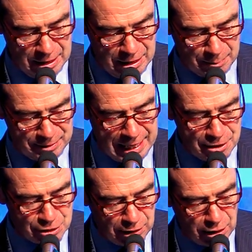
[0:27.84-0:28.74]
The
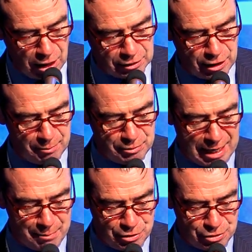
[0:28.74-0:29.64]
potential long-term
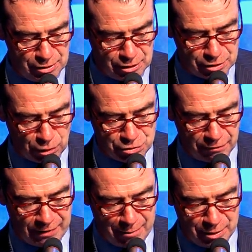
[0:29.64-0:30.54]
damage to the social
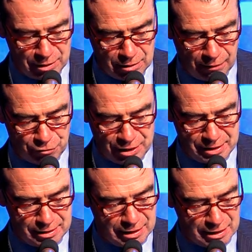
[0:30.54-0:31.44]
fabric of
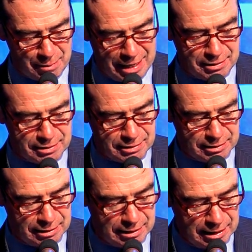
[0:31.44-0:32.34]
Greece is immense,
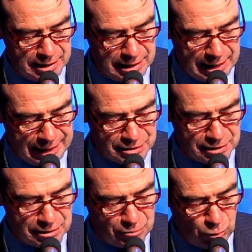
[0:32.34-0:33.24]
and as
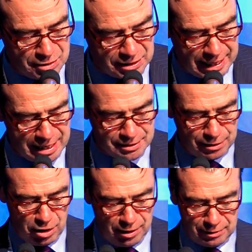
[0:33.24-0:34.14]
it was the case in
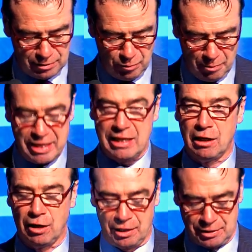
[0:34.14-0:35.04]
Ireland, will
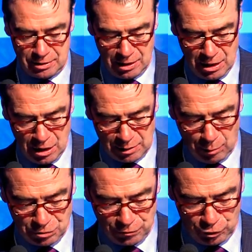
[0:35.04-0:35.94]
penalise the
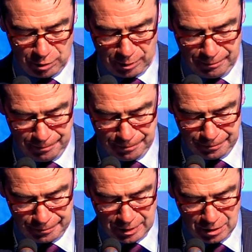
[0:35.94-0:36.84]
most vulnerable,
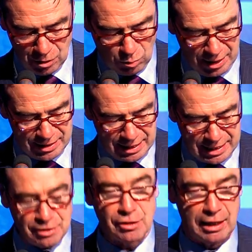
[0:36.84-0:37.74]
while the
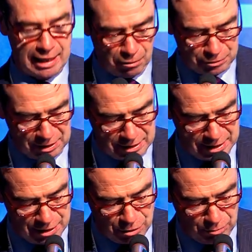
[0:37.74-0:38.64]
elite are allowed to
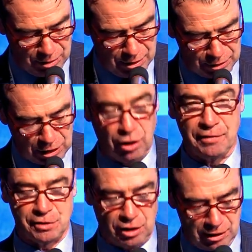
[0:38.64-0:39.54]
continue their
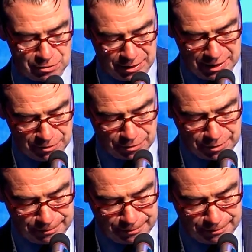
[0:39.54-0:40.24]
lifestyles unhindered.